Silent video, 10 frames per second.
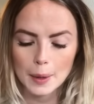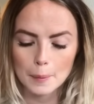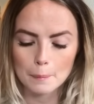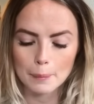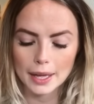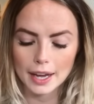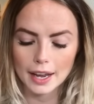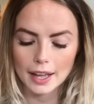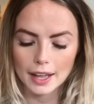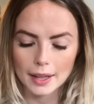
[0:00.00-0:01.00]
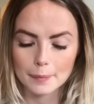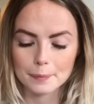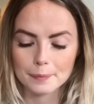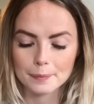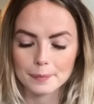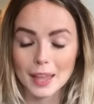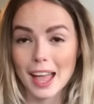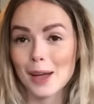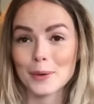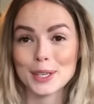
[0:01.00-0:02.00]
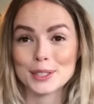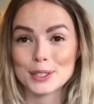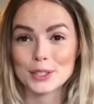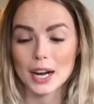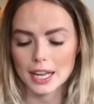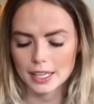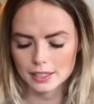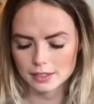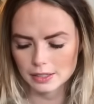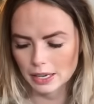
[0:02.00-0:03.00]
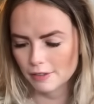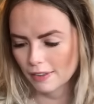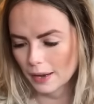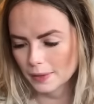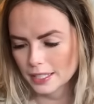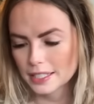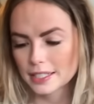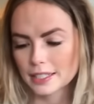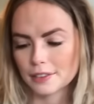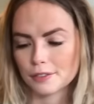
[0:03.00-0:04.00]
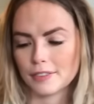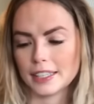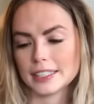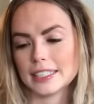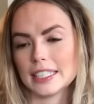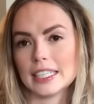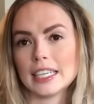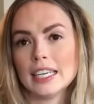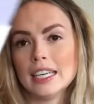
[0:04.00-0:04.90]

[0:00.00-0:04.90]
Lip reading: But I wanted to try it. So I found this felting